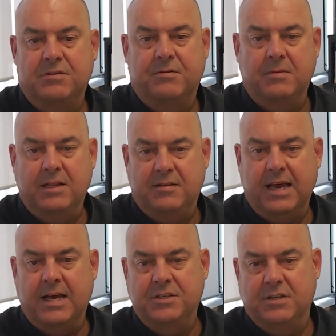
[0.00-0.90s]
from the
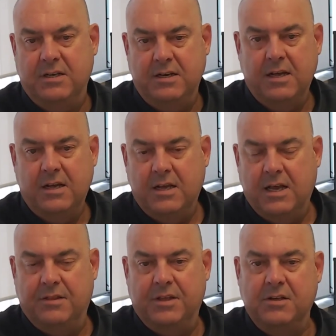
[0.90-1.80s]
lithiation
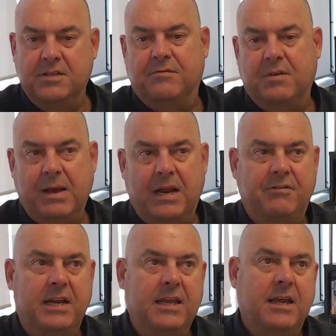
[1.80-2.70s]
and the use of the
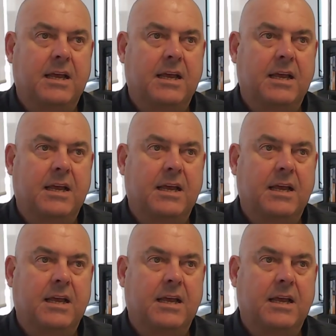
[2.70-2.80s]
battery.